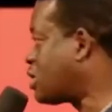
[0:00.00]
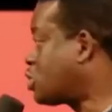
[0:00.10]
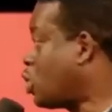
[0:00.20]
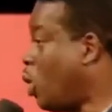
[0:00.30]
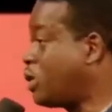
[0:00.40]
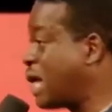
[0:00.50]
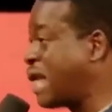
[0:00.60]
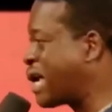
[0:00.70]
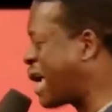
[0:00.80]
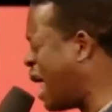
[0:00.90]
so that
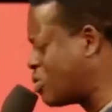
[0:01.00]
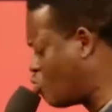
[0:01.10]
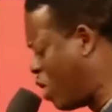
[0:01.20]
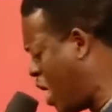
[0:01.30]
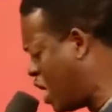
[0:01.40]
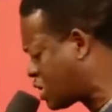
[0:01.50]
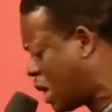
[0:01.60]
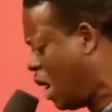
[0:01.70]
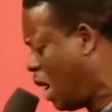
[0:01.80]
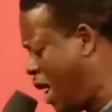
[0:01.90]
I can raise
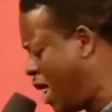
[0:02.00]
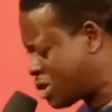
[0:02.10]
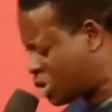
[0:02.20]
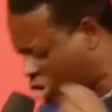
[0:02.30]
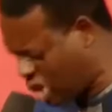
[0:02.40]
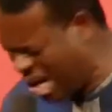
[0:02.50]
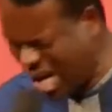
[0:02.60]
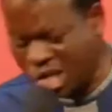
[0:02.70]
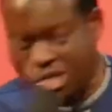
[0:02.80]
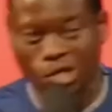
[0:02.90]
a
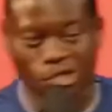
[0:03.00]
siege